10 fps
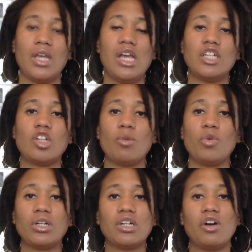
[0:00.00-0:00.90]
So I'm
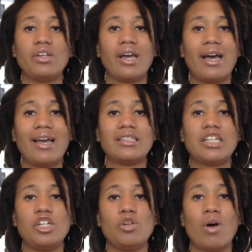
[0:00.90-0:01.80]
going to go, you guys,
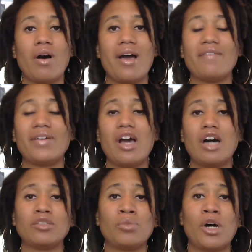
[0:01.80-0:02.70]
and you all have an
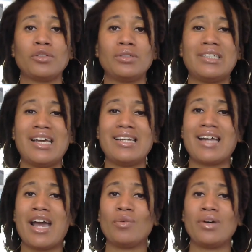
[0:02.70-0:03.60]
awesome, awesome day,
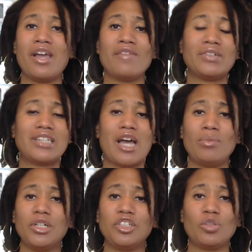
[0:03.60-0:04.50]
night, whatever
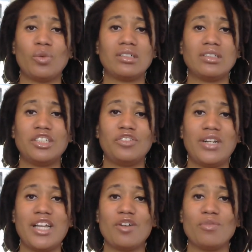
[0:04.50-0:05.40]
time it is you're watching this
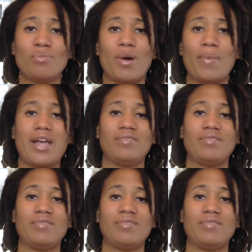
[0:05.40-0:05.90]
video. Bye-bye.